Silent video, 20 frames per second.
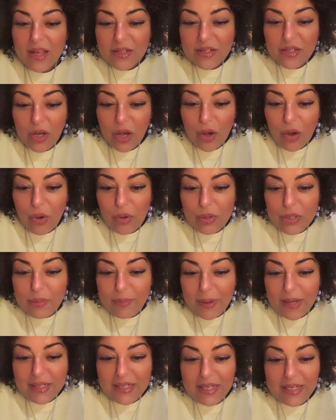So
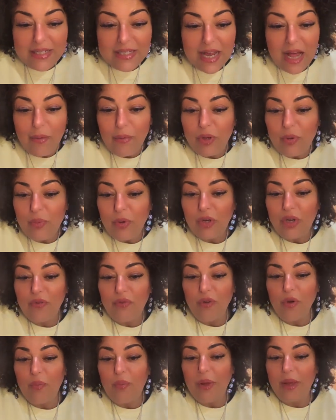spending time with
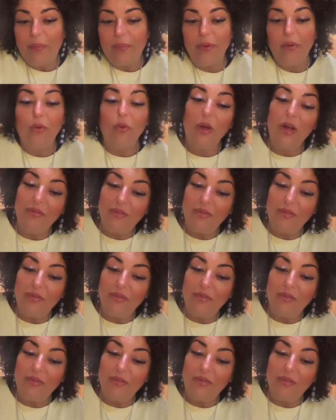beautiful people,